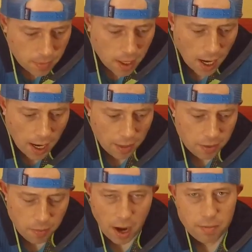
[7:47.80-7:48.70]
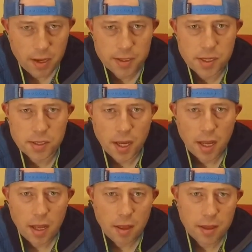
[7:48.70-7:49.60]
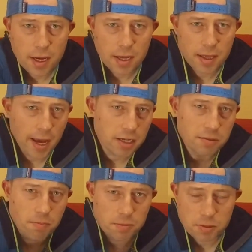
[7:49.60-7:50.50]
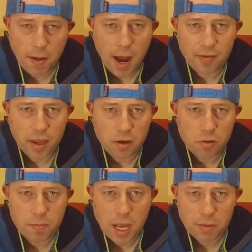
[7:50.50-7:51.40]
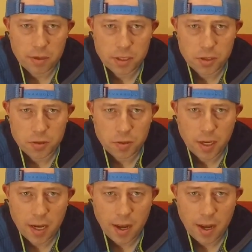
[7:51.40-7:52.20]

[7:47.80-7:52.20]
the problem is the next spot that you'd be able to get